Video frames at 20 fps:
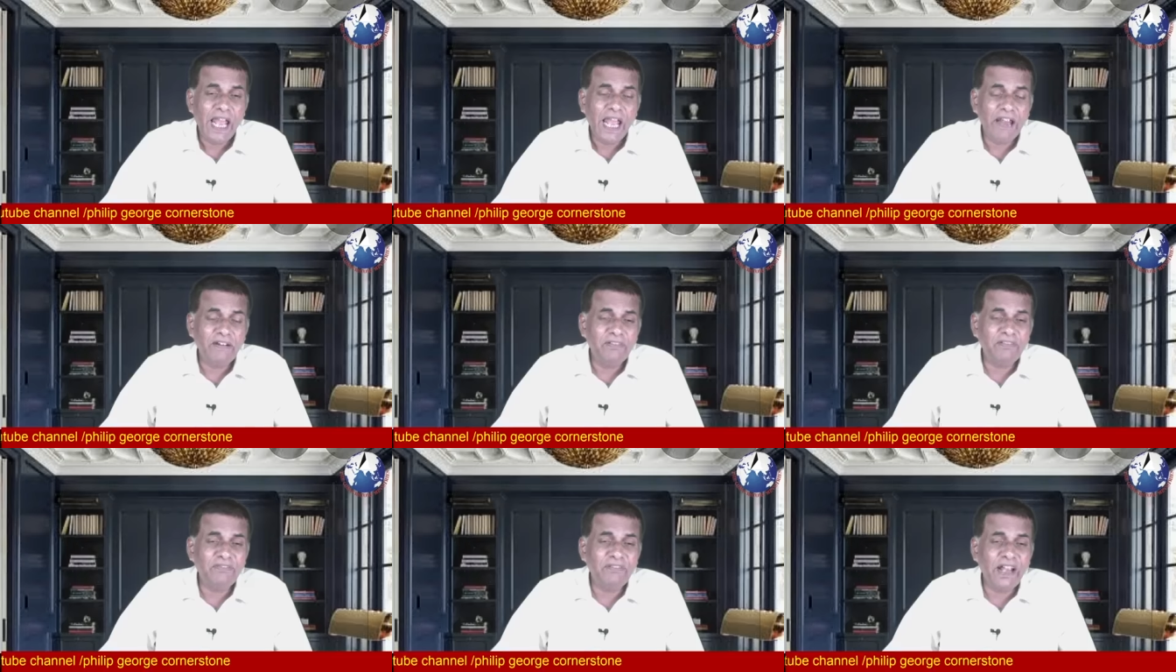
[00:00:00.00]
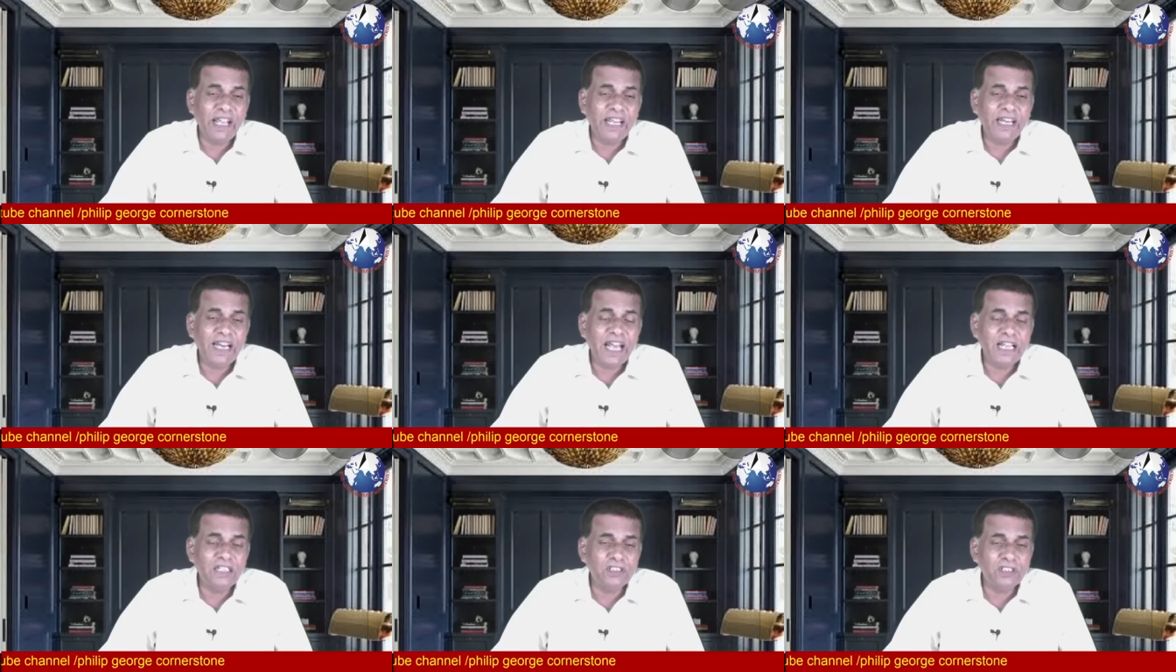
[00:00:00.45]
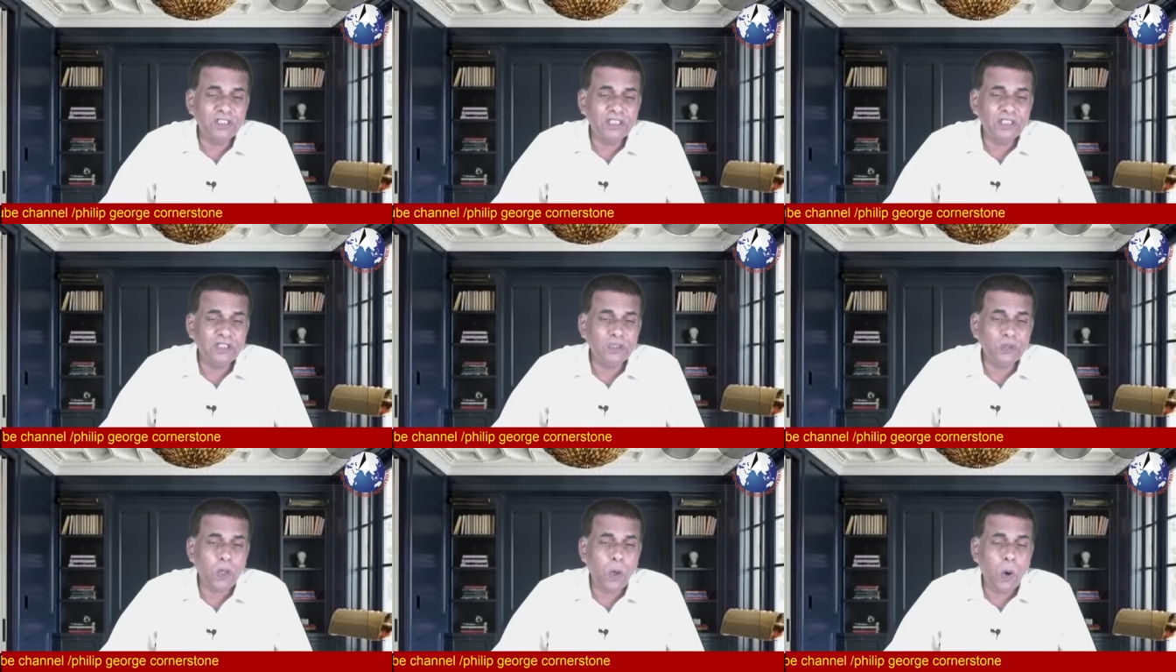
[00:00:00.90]
and finance
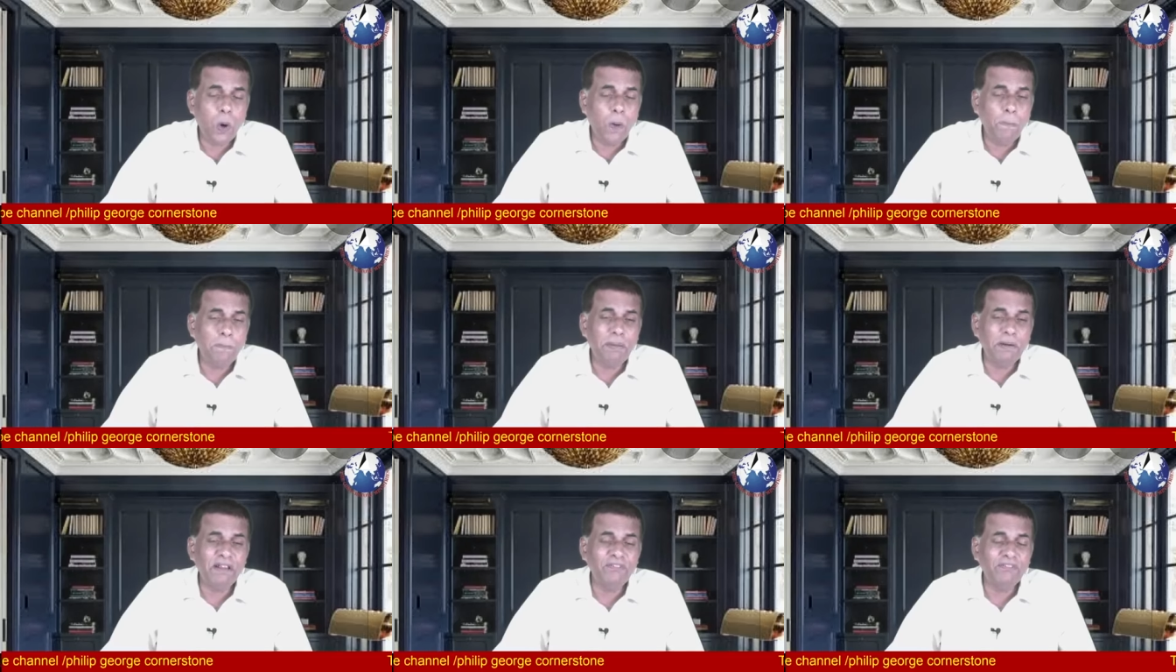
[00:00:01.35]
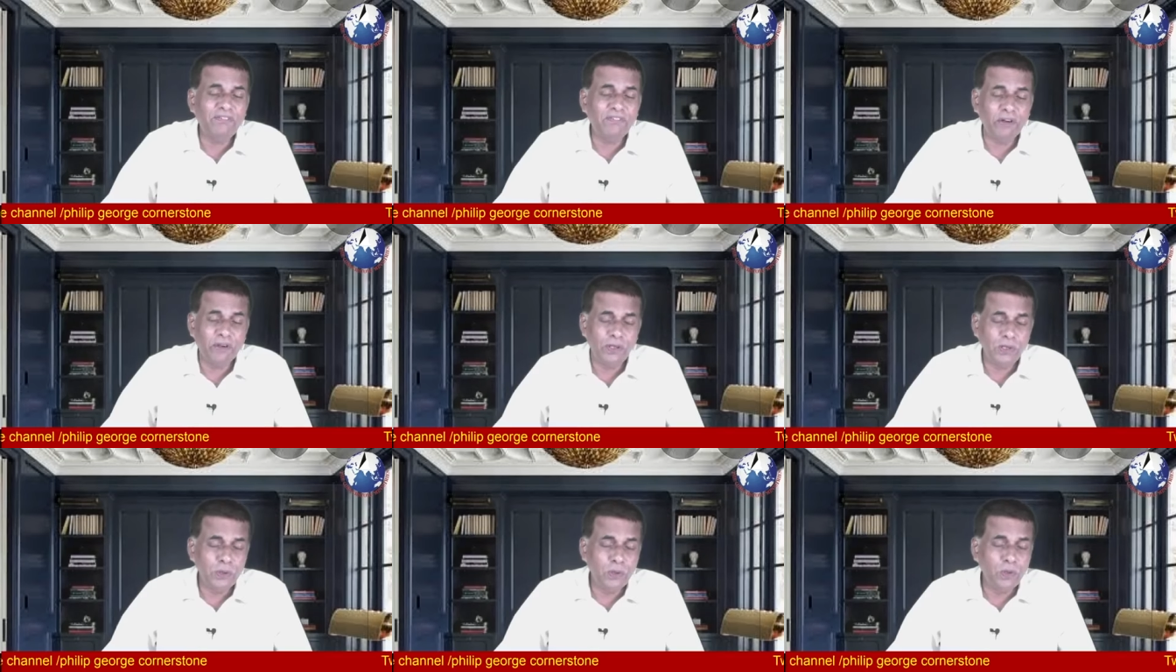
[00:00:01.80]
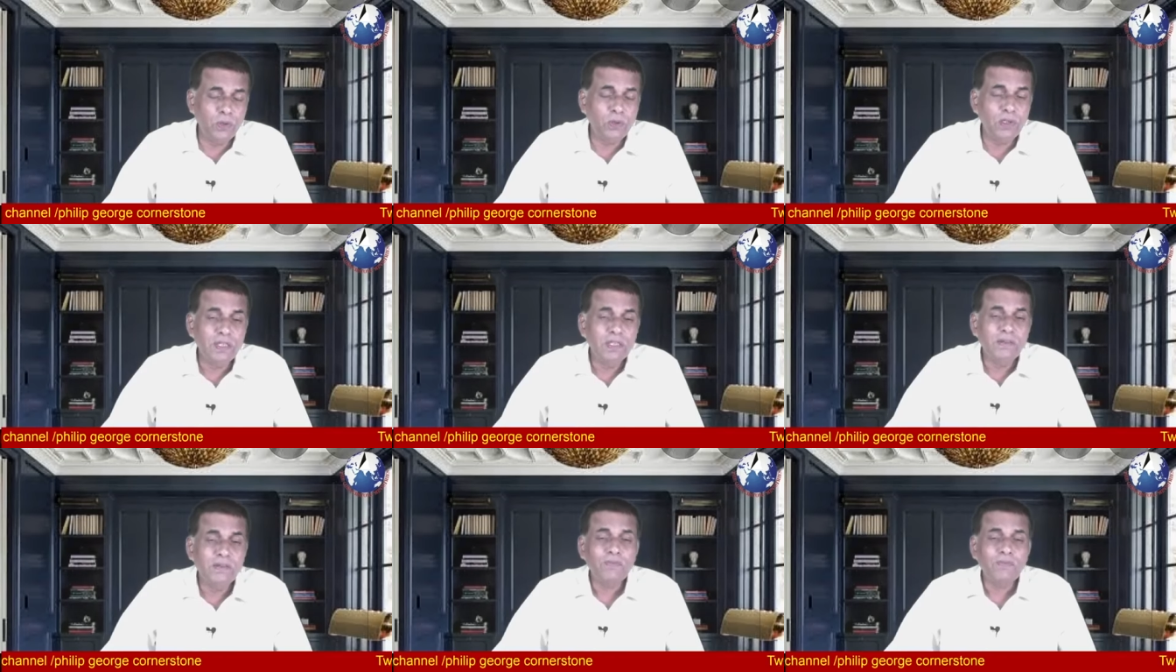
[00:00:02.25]
is opening for you